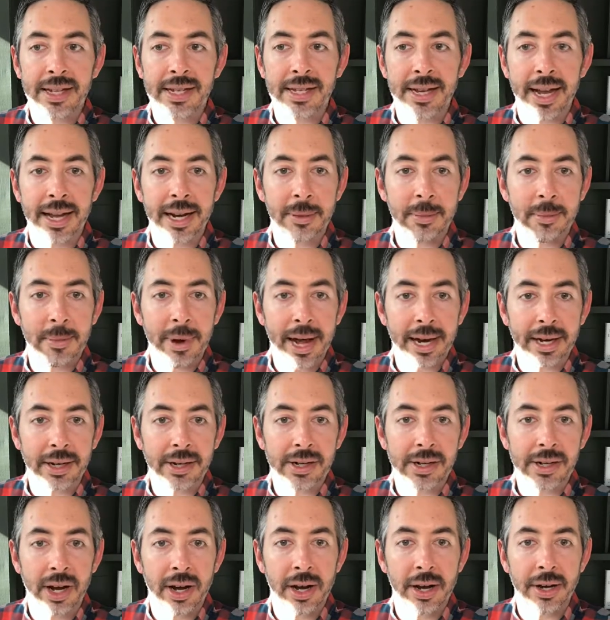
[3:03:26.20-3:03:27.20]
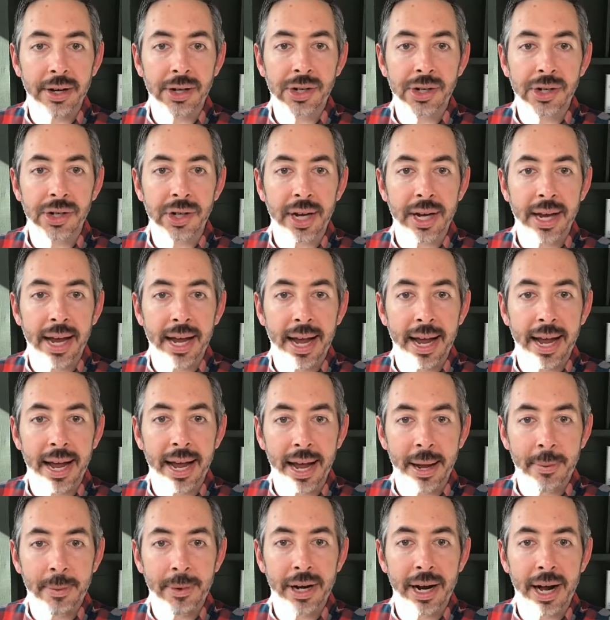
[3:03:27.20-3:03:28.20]
Tatum McIntosh,
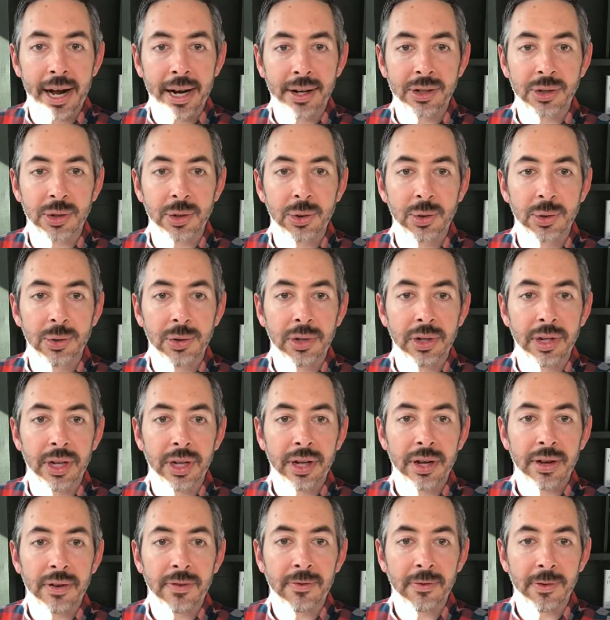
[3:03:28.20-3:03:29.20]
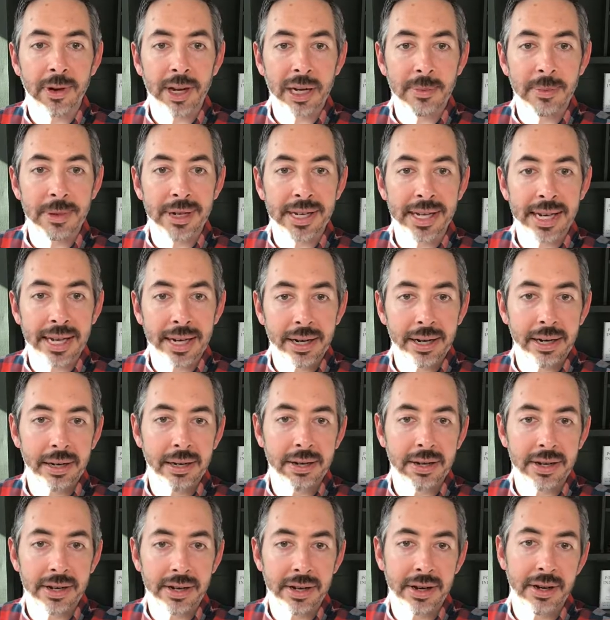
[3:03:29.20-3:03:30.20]
Hammond High School, Frida
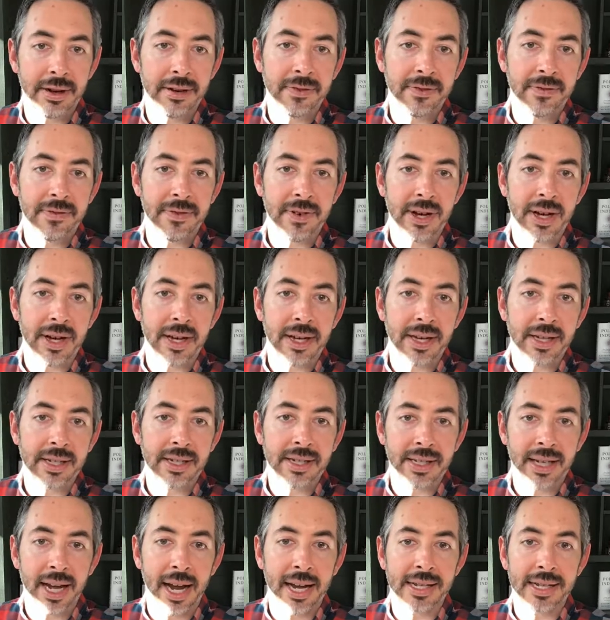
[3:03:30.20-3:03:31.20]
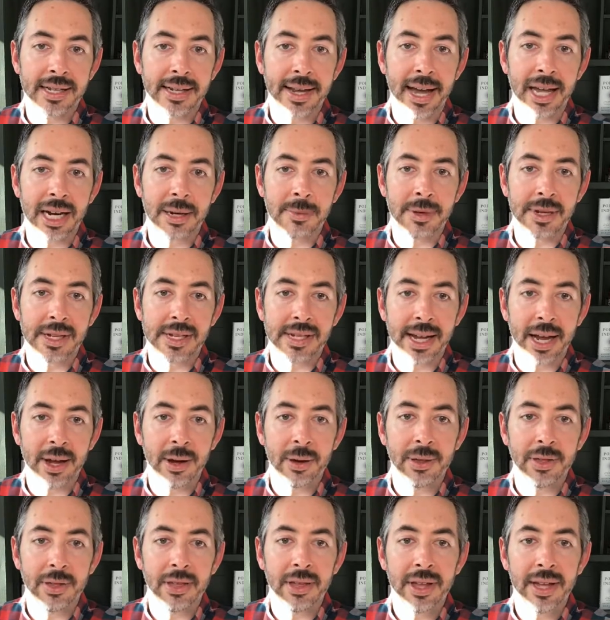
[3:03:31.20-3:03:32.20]
Medina, Dove Science Academy
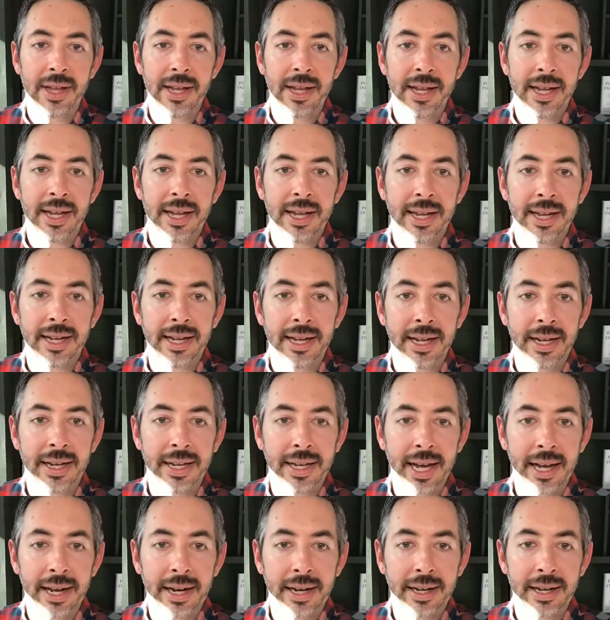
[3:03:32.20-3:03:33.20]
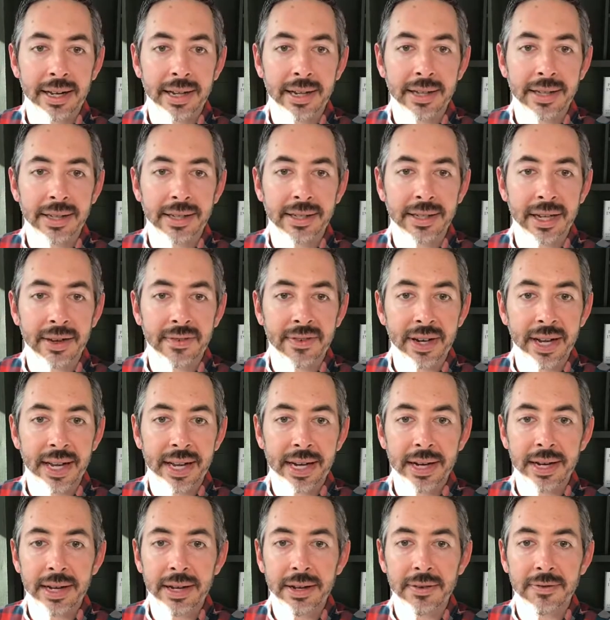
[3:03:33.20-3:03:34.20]
South, and Liliana
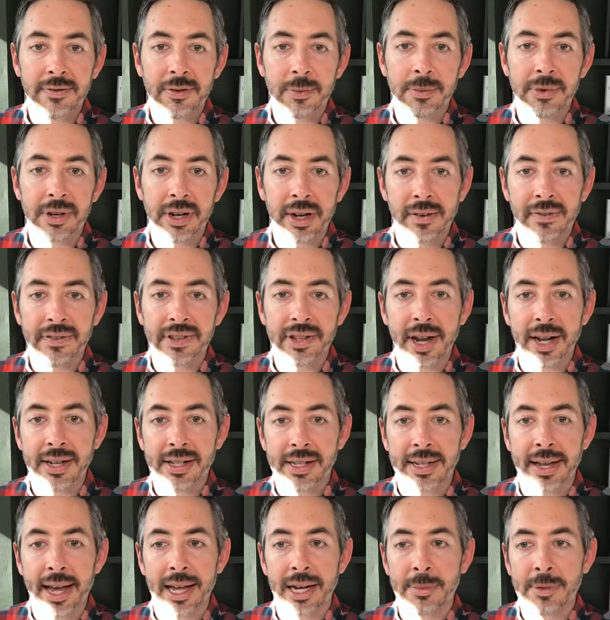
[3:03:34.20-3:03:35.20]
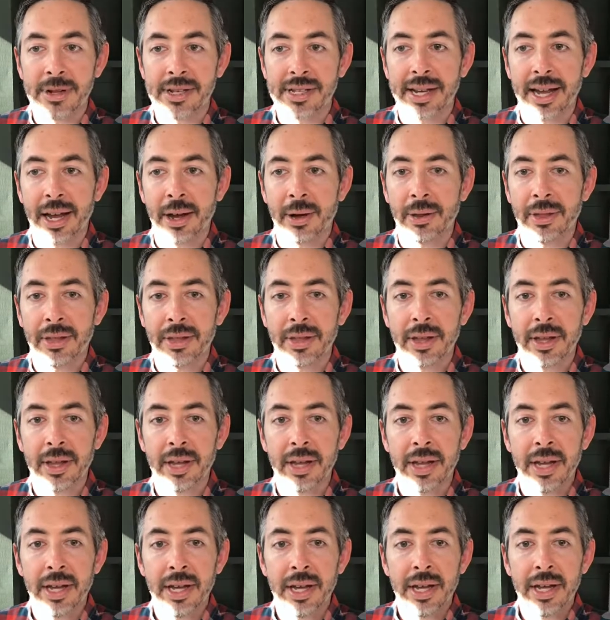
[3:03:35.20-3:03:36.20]
Zavaleta from Dove Science Academy South.
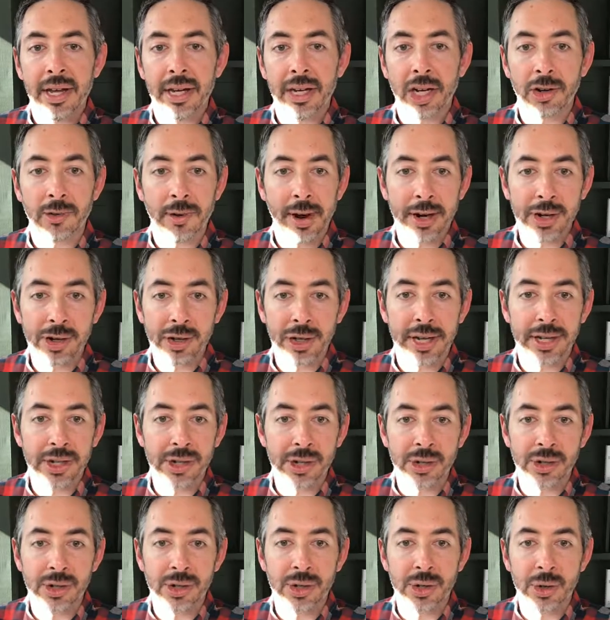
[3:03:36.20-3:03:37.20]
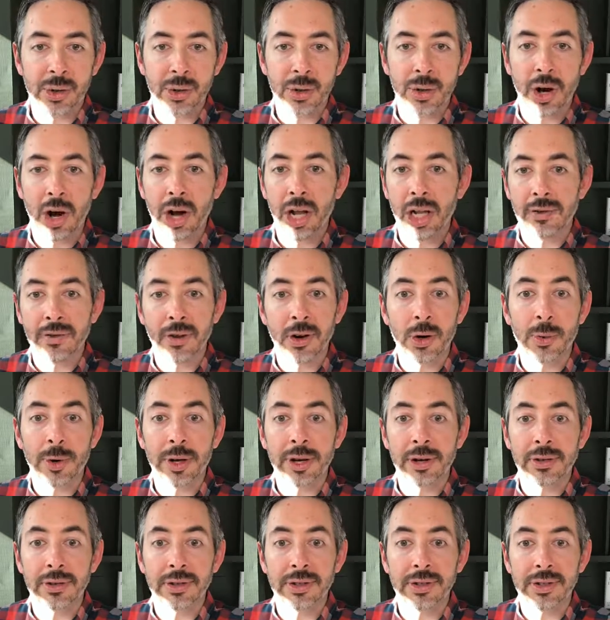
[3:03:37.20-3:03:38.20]
Congratulations to all of our
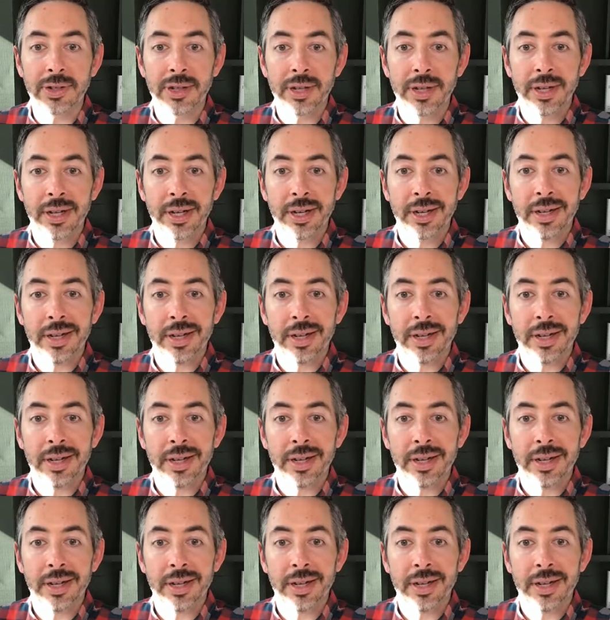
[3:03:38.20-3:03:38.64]
winners.